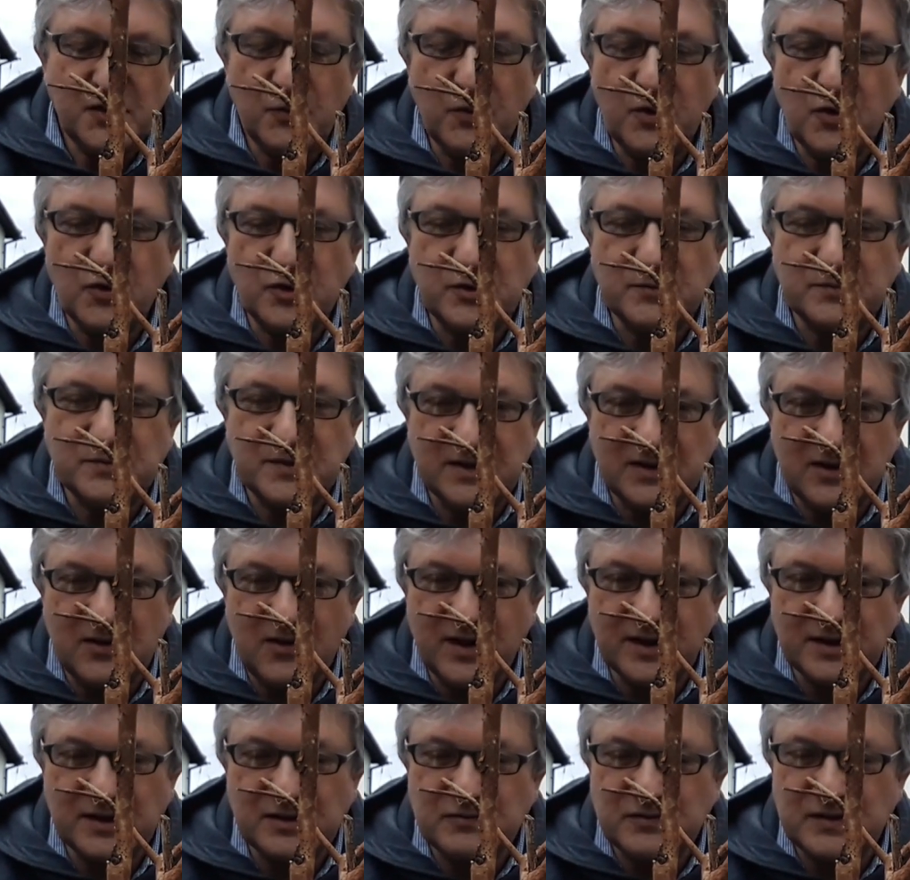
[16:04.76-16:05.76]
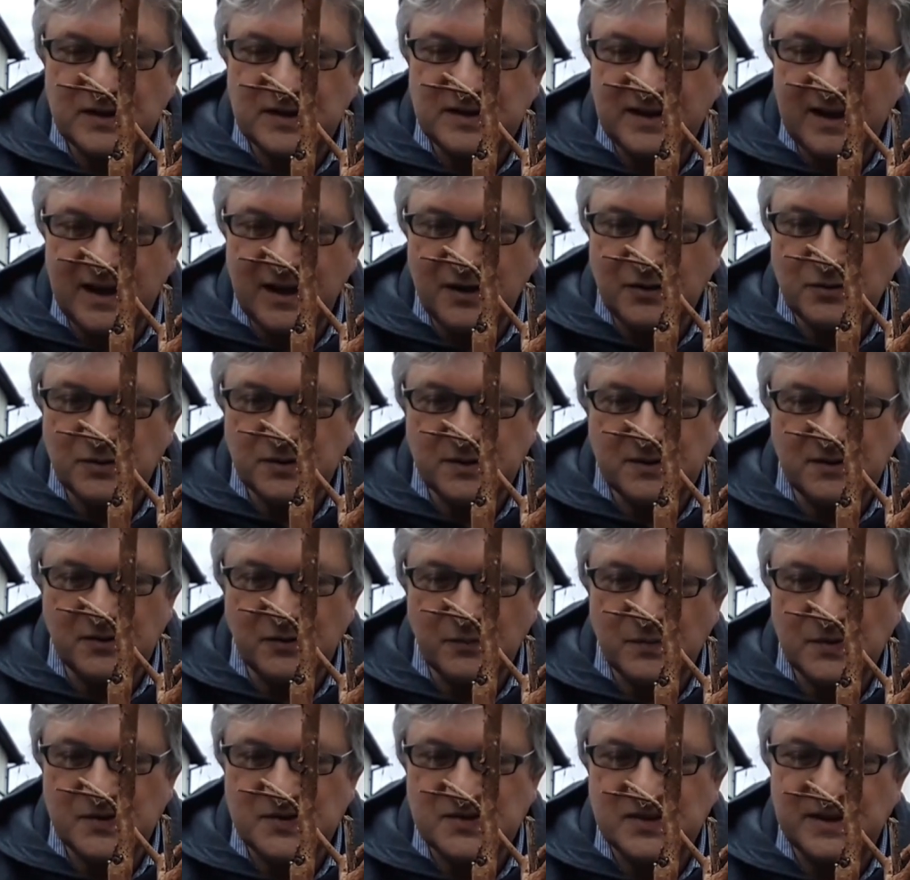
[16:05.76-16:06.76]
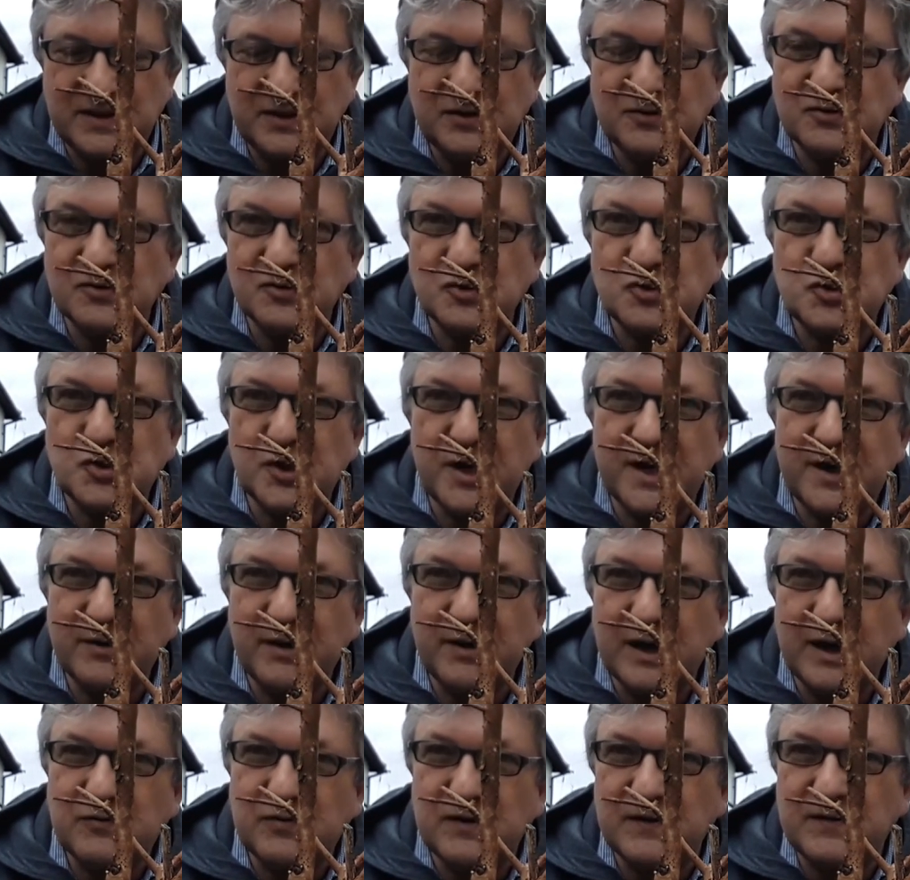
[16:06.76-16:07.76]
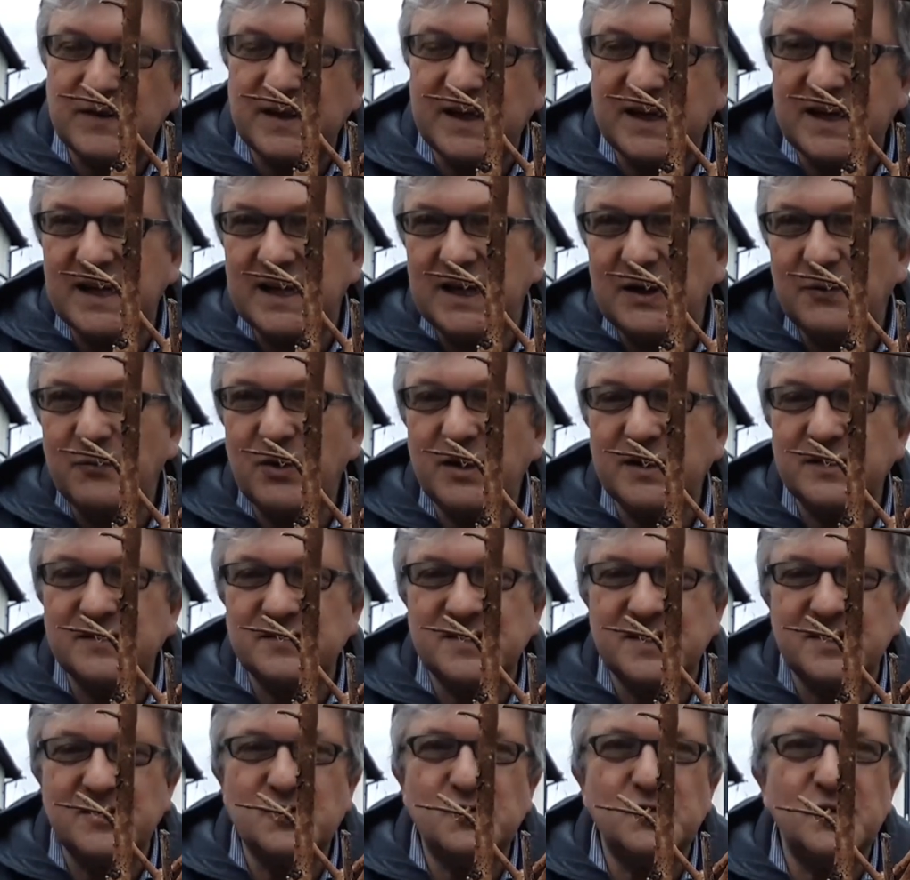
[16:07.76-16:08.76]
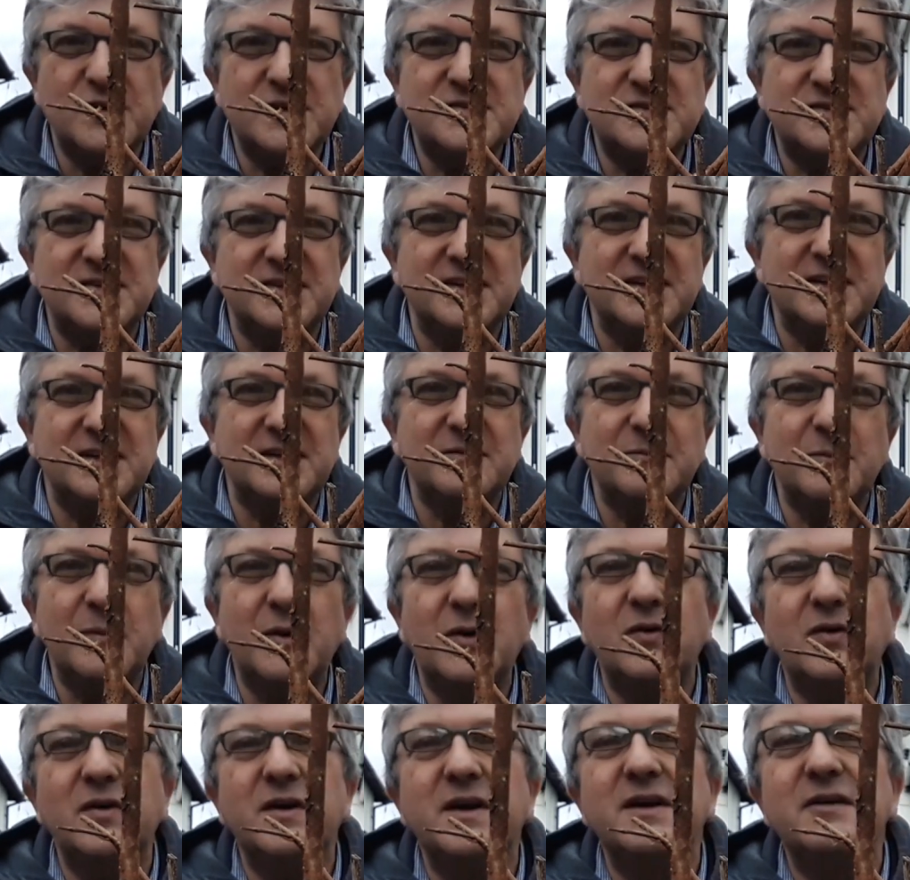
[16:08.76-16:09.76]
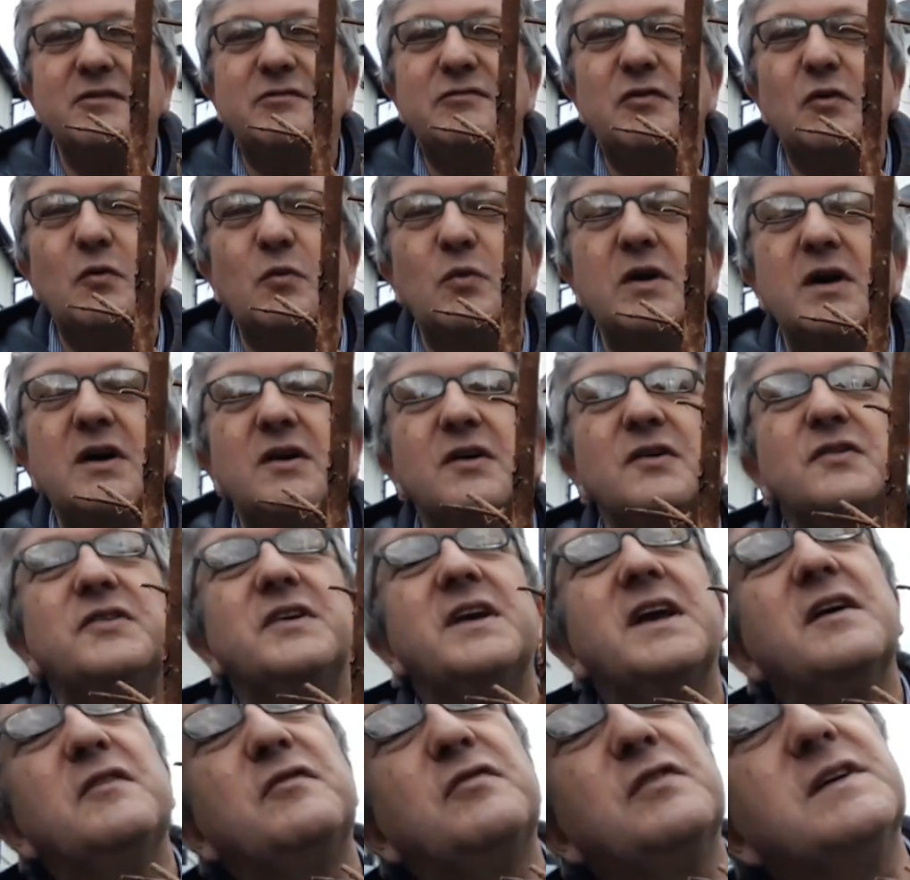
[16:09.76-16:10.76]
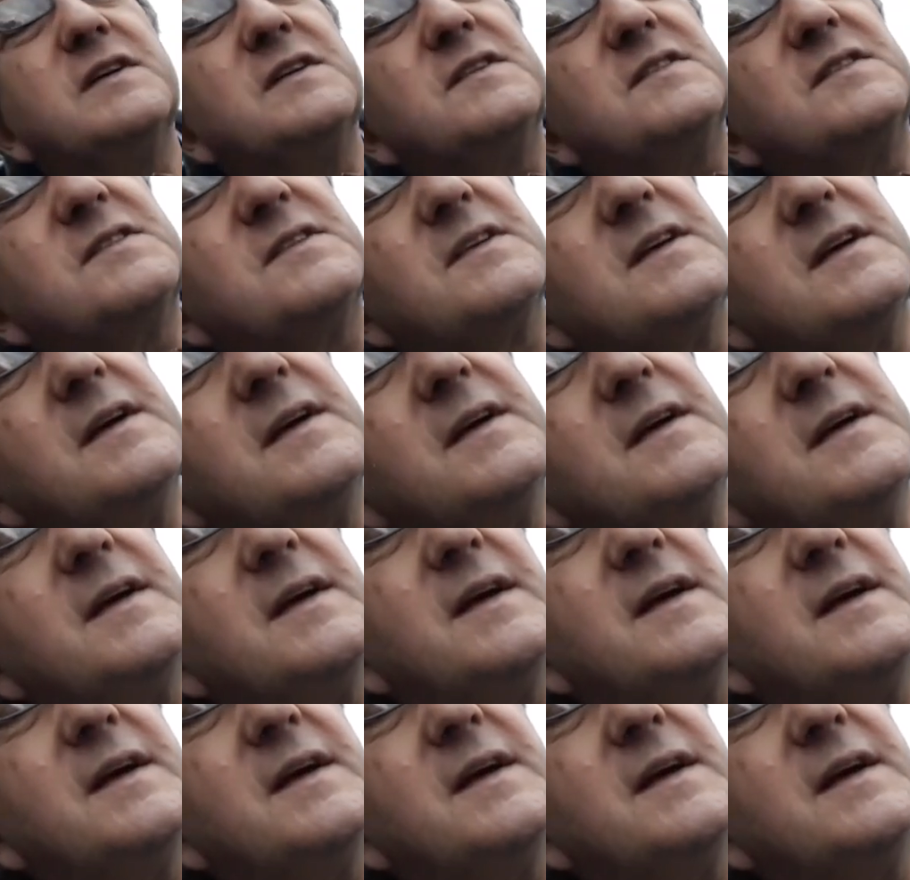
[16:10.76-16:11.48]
you're welcome to like the video, and obviously you can share it if you think anyone's interested in my foolhardy efforts,